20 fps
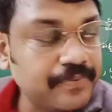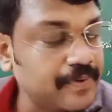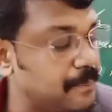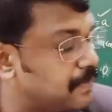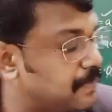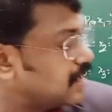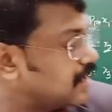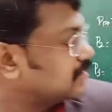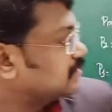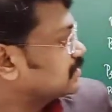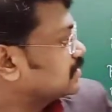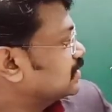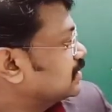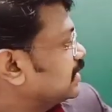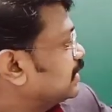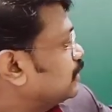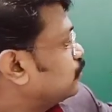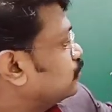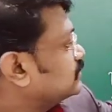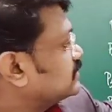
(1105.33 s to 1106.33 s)
a particle
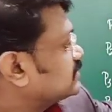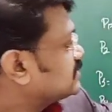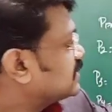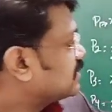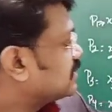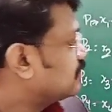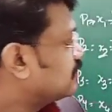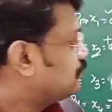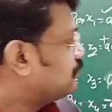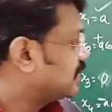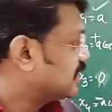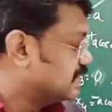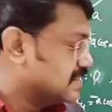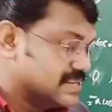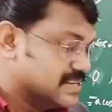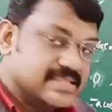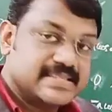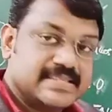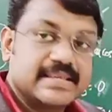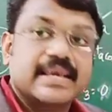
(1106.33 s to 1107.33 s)
along the
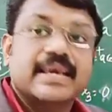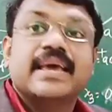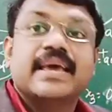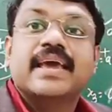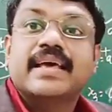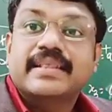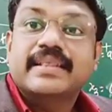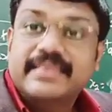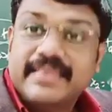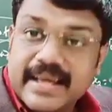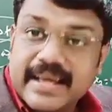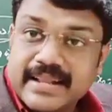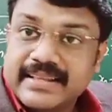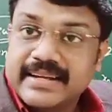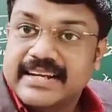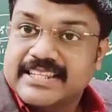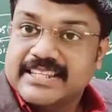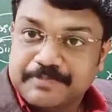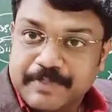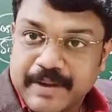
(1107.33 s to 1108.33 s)
circumference, then the
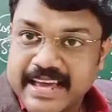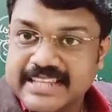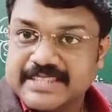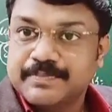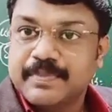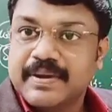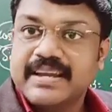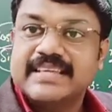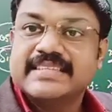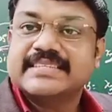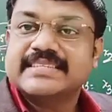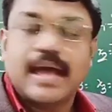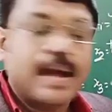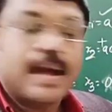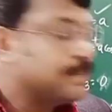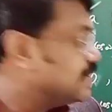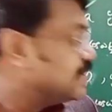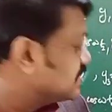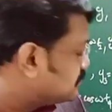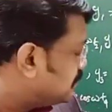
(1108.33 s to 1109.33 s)
displacement
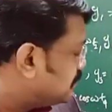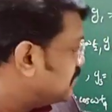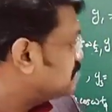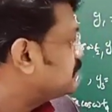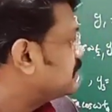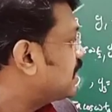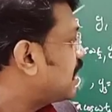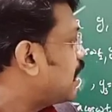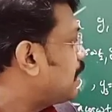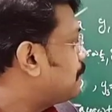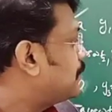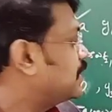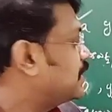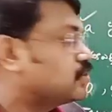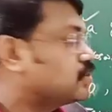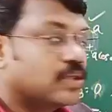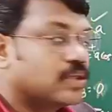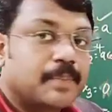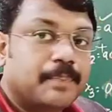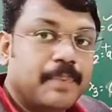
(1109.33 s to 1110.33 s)
happening
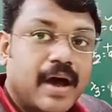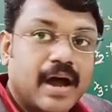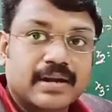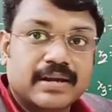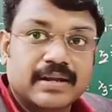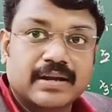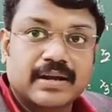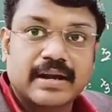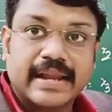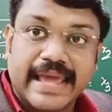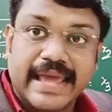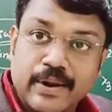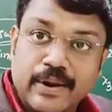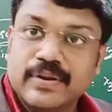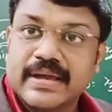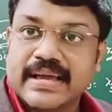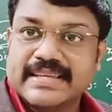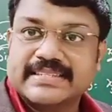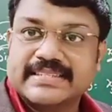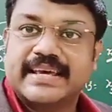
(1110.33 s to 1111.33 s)
to that particle
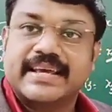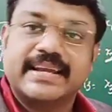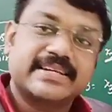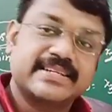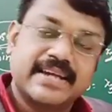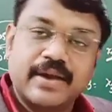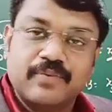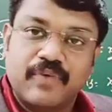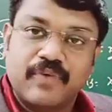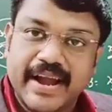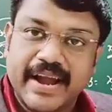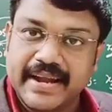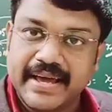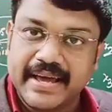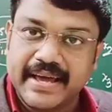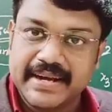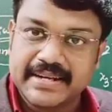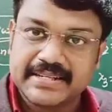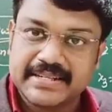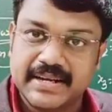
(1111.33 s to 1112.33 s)
along x direction and y
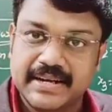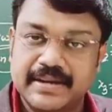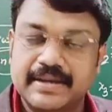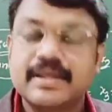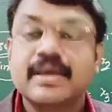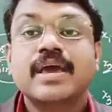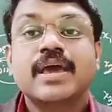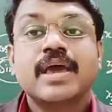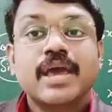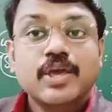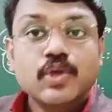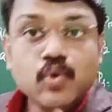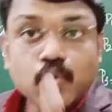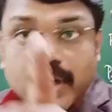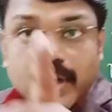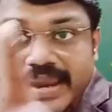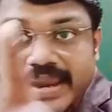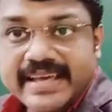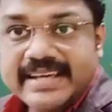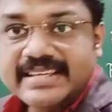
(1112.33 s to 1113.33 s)
direction, you
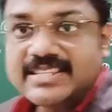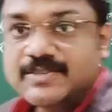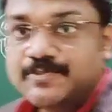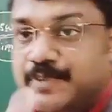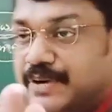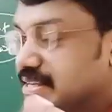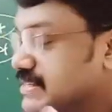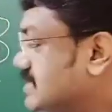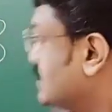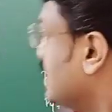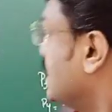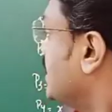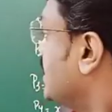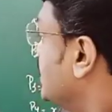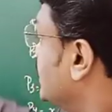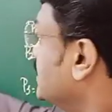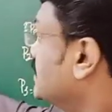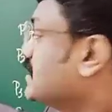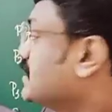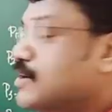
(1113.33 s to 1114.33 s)
can express
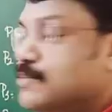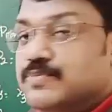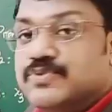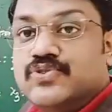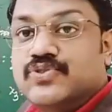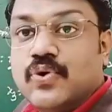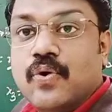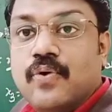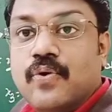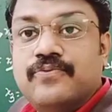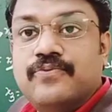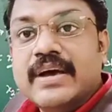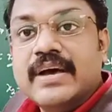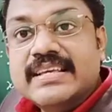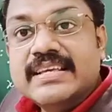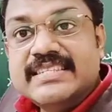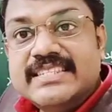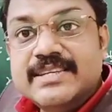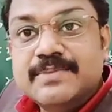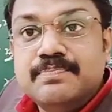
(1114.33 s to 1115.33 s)
in terms
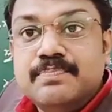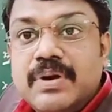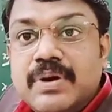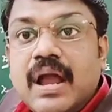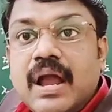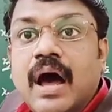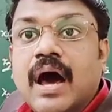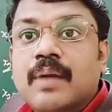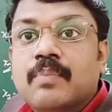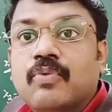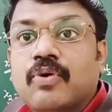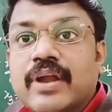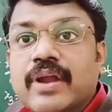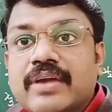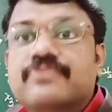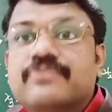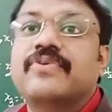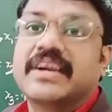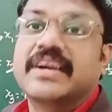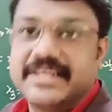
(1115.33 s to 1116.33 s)
of simple
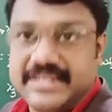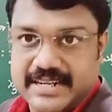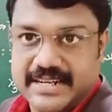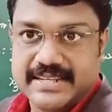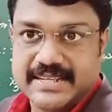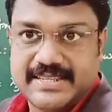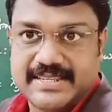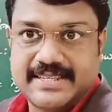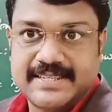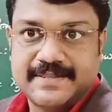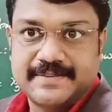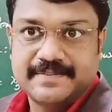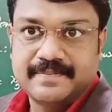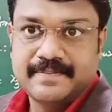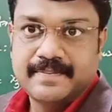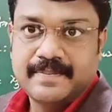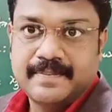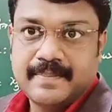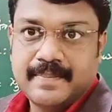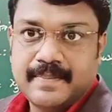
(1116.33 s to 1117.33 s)
harmonic
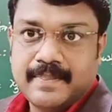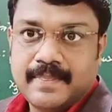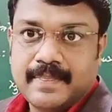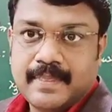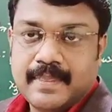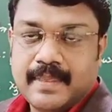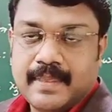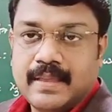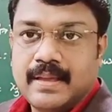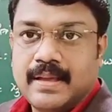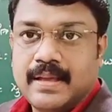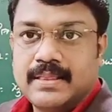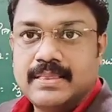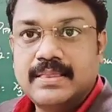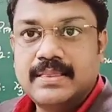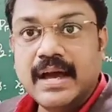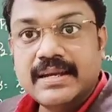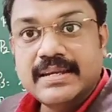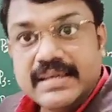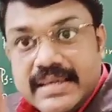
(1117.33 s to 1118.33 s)
functions.
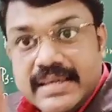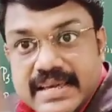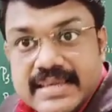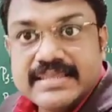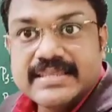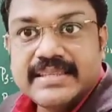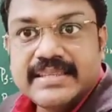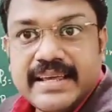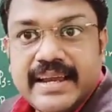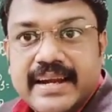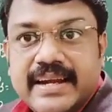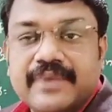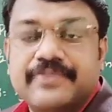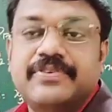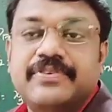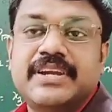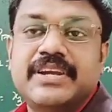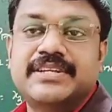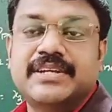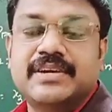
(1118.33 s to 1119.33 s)
That is the
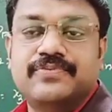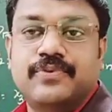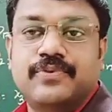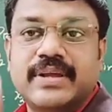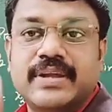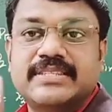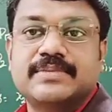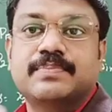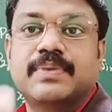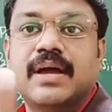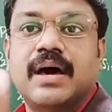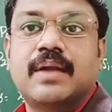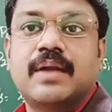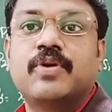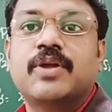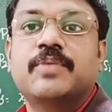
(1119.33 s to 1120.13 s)
definition for a simple harmonic